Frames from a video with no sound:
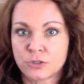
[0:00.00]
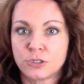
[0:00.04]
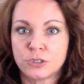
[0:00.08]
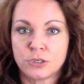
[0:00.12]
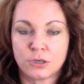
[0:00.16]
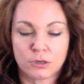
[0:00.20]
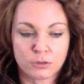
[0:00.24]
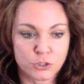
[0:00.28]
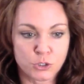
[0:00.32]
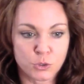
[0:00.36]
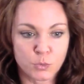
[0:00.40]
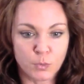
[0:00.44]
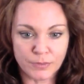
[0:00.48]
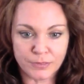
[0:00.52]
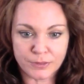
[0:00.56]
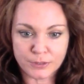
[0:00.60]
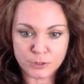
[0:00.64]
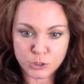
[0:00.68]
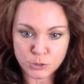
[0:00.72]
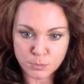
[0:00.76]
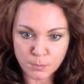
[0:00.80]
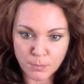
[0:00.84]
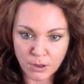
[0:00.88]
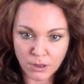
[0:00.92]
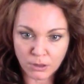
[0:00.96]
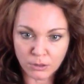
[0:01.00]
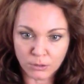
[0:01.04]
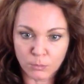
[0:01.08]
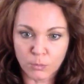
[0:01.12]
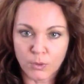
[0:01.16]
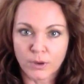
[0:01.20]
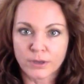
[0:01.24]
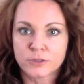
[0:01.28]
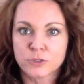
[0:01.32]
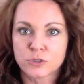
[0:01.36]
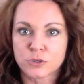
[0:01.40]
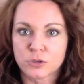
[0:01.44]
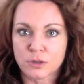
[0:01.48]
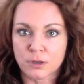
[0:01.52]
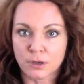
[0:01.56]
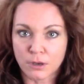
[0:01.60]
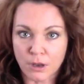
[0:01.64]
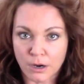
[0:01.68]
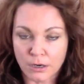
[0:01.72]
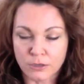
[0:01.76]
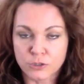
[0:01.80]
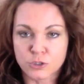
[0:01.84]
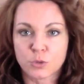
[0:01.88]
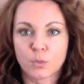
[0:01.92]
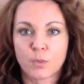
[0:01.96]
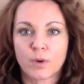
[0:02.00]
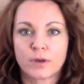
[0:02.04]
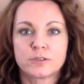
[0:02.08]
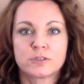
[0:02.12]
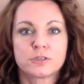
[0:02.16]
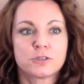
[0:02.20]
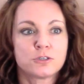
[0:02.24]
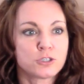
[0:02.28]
you know, do you want the smaller ones or the larger ones?